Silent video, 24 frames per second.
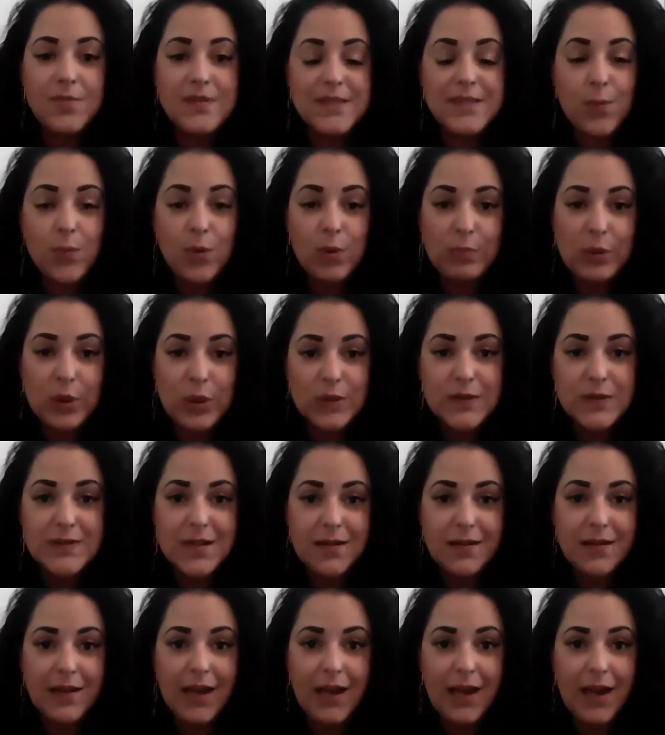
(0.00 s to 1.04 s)
Someone
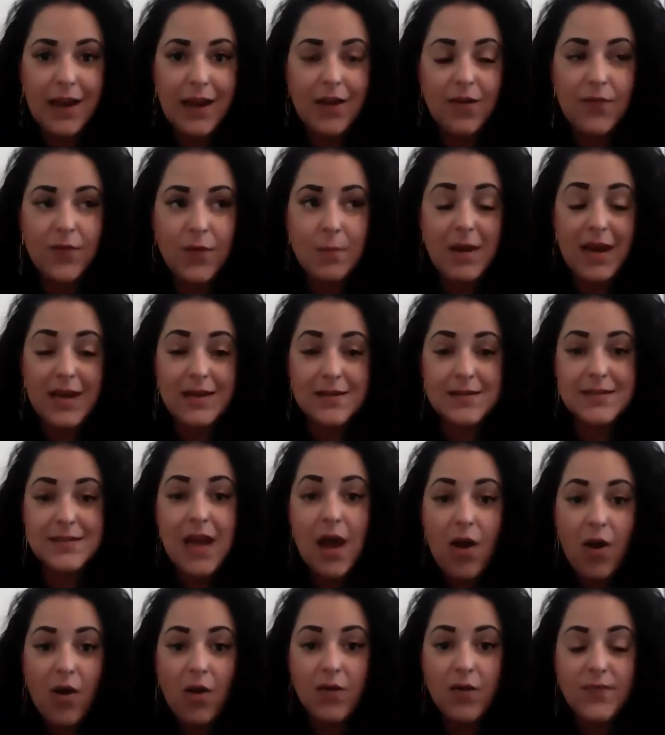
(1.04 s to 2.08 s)
personally, for
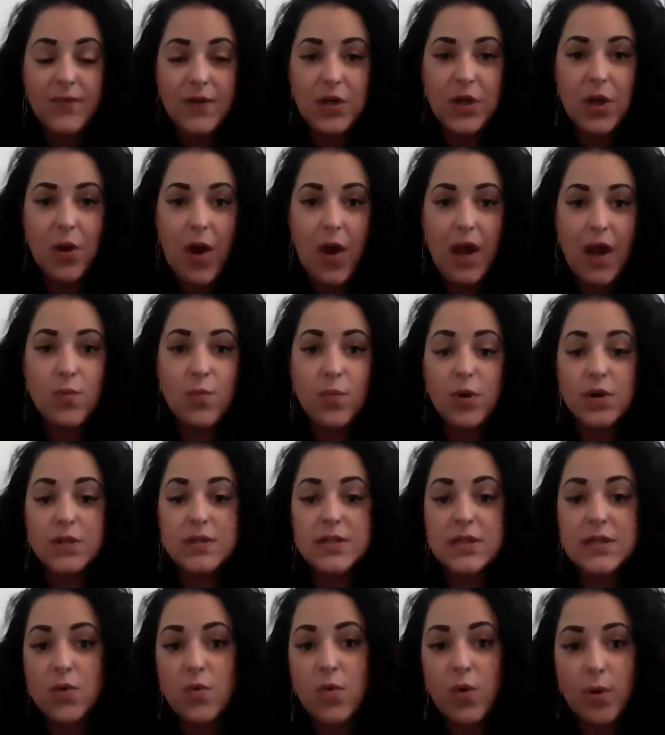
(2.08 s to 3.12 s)
myself, you know, I
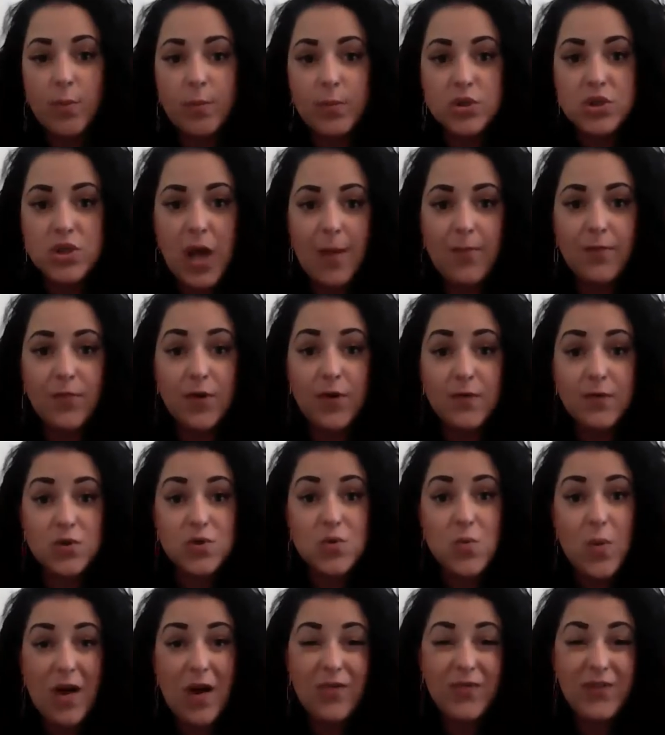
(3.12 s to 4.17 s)
worked in a corporate job for over
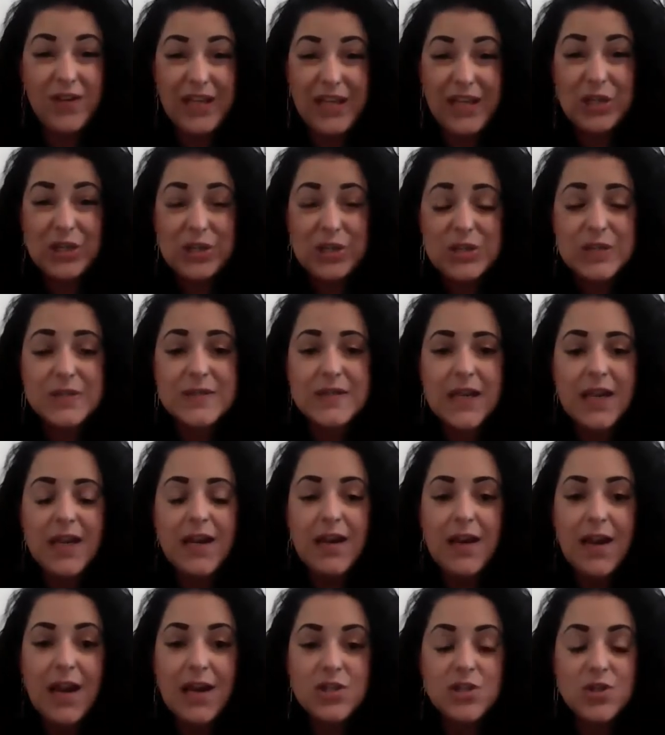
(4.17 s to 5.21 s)
12 years.
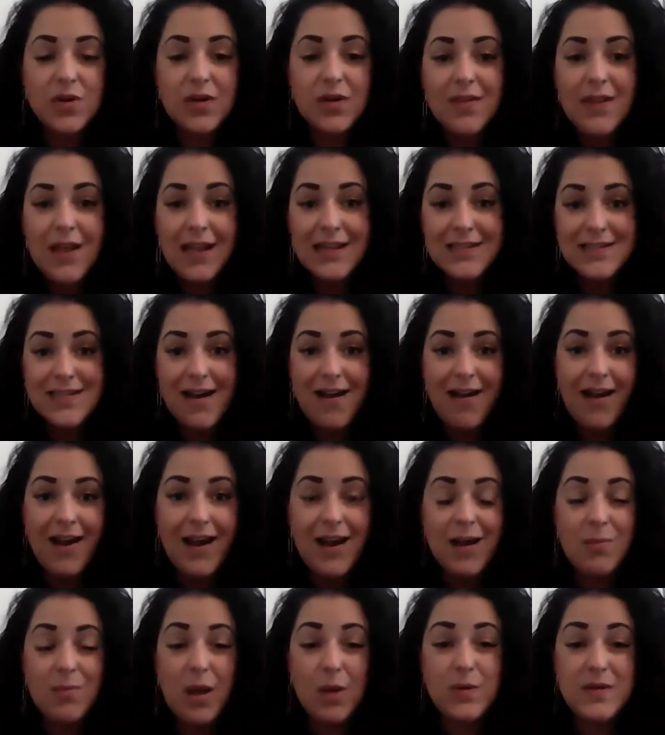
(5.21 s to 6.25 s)
And during that
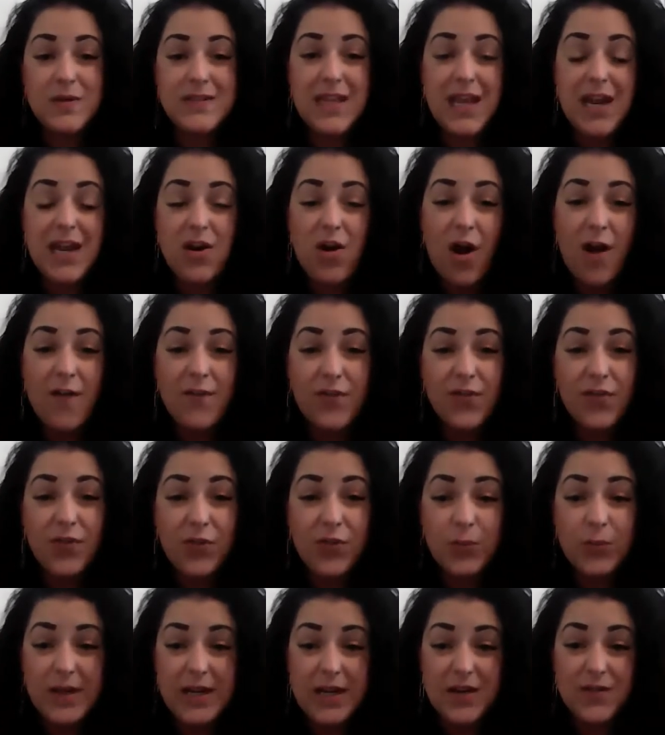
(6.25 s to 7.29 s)
time, I was laid off
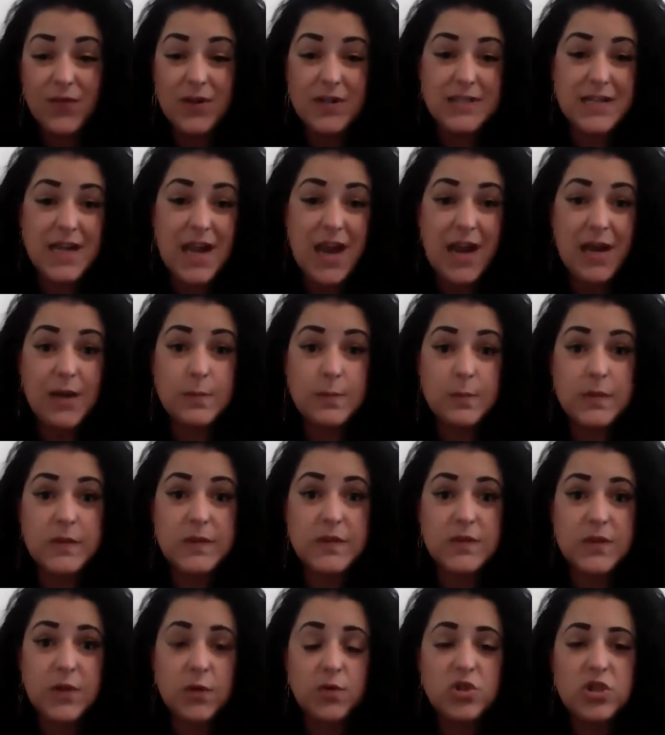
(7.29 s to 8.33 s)
3 different times.
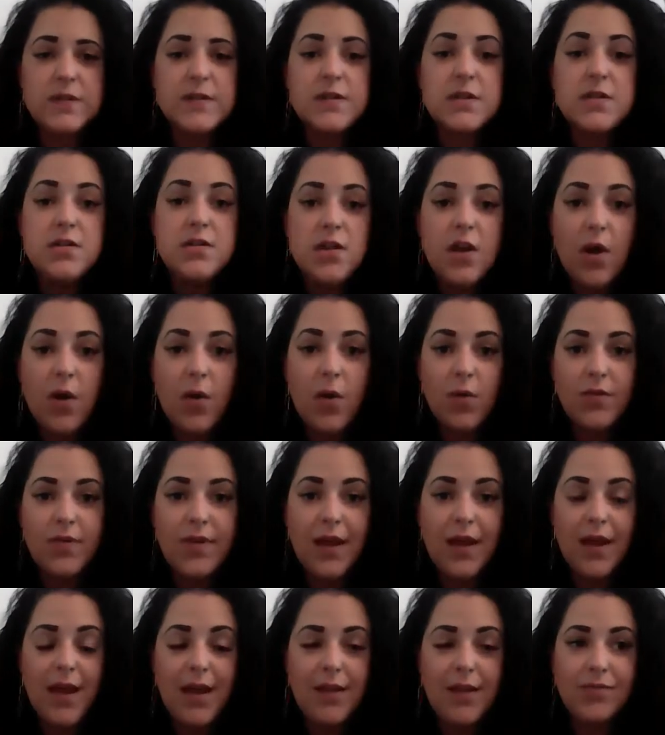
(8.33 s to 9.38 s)
So just know
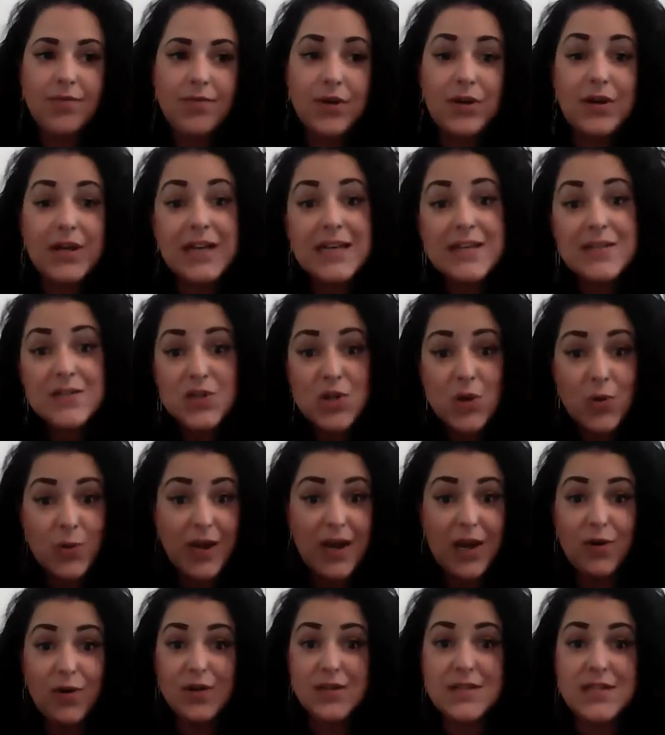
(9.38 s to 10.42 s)
that there is no
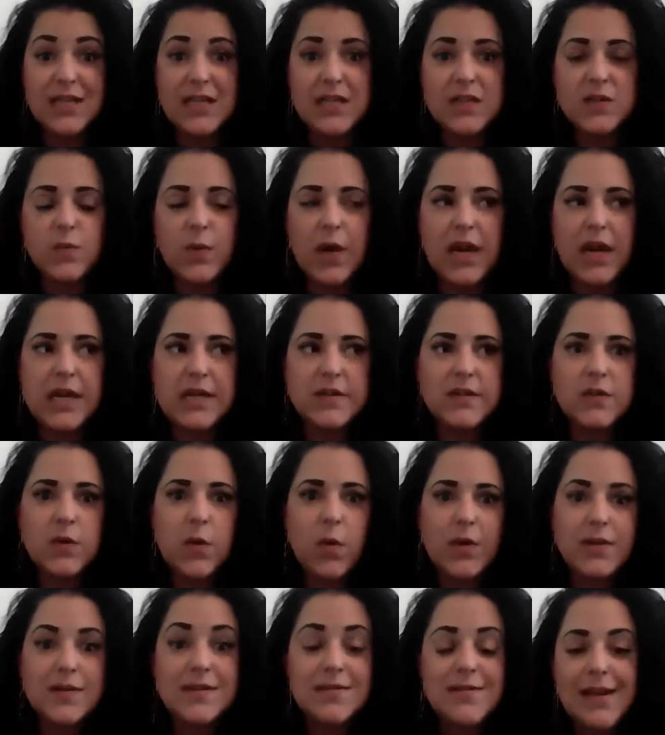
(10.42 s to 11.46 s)
guarantees, right? And
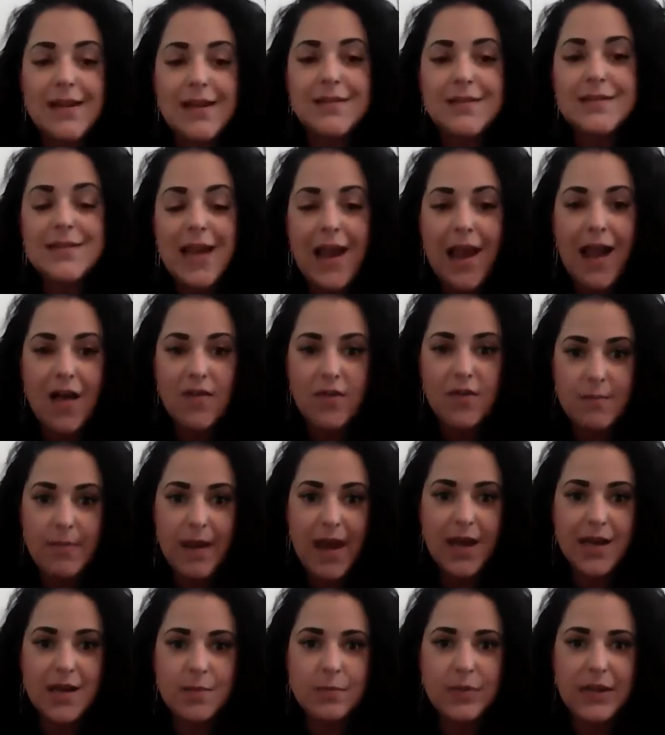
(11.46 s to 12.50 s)
so it's nice to have a
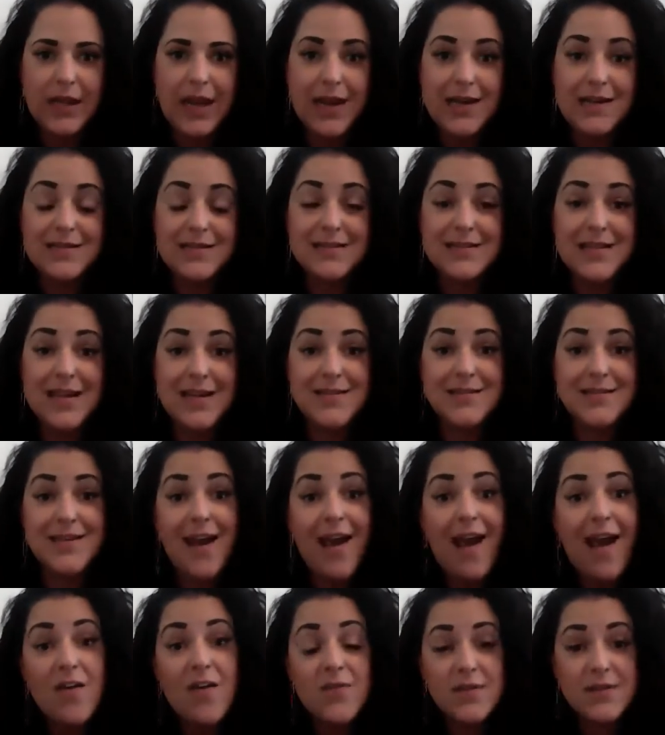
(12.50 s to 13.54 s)
backup plan. It's nice to
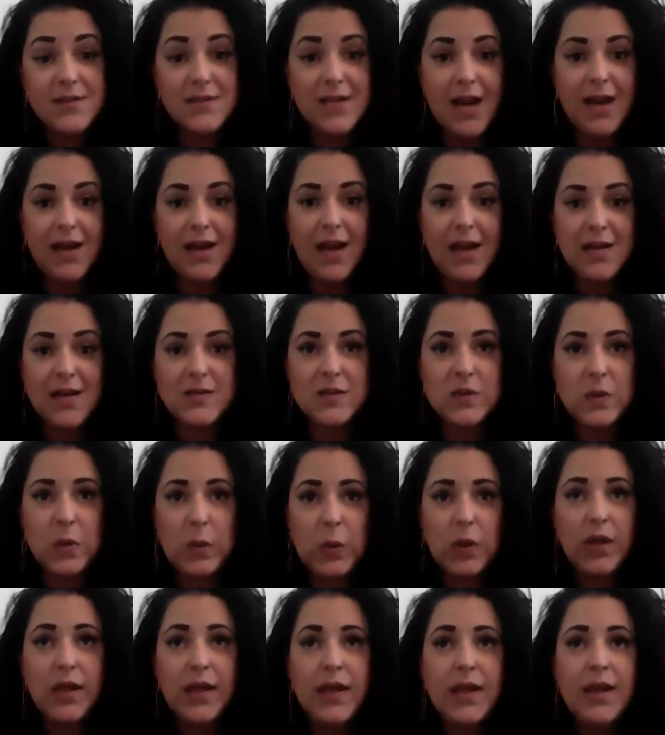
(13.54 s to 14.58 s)
have a side
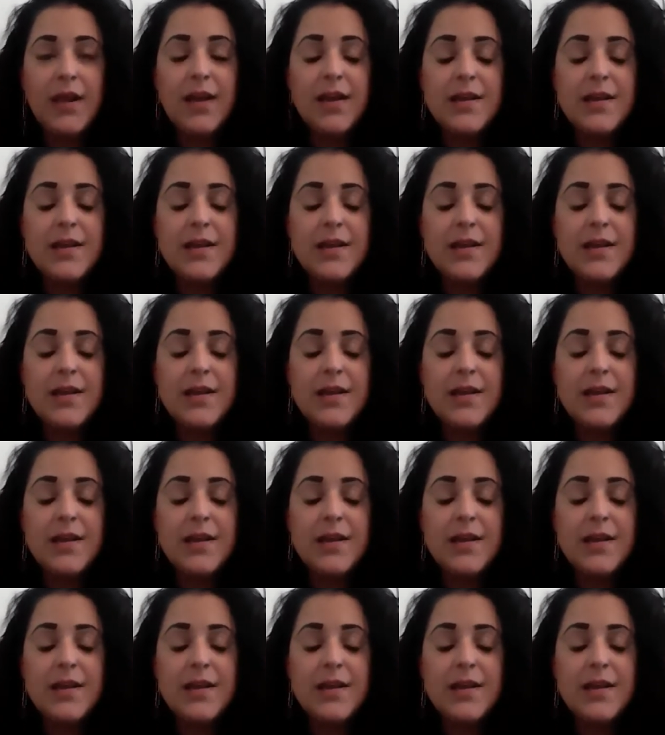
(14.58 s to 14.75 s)
hustle,